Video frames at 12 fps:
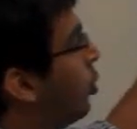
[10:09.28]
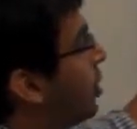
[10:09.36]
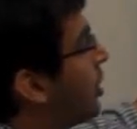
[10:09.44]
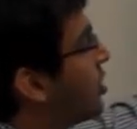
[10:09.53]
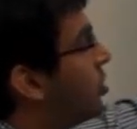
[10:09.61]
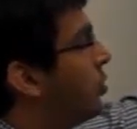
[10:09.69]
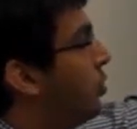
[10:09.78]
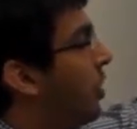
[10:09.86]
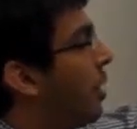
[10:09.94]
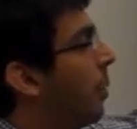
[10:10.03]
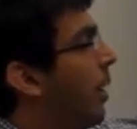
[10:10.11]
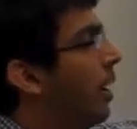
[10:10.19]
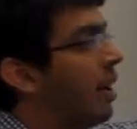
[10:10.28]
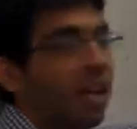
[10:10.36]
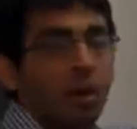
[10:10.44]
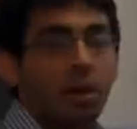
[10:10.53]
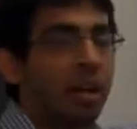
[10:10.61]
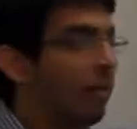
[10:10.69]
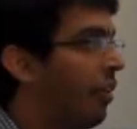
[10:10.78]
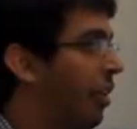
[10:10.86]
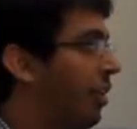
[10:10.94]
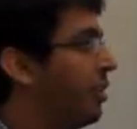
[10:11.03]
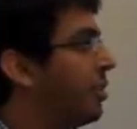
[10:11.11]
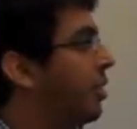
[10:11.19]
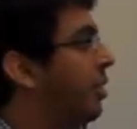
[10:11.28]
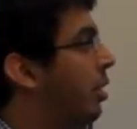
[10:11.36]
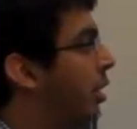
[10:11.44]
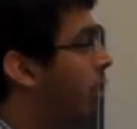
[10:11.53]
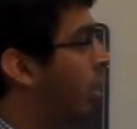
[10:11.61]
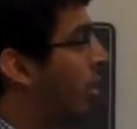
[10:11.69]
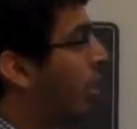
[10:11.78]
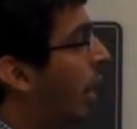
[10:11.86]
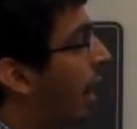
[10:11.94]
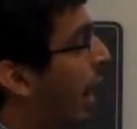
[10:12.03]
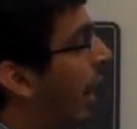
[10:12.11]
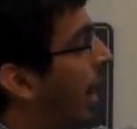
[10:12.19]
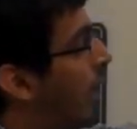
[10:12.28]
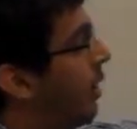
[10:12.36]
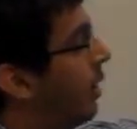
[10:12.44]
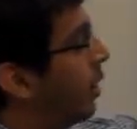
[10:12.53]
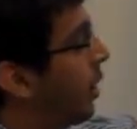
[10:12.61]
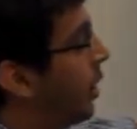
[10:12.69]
this VITERBI decoding trellis, and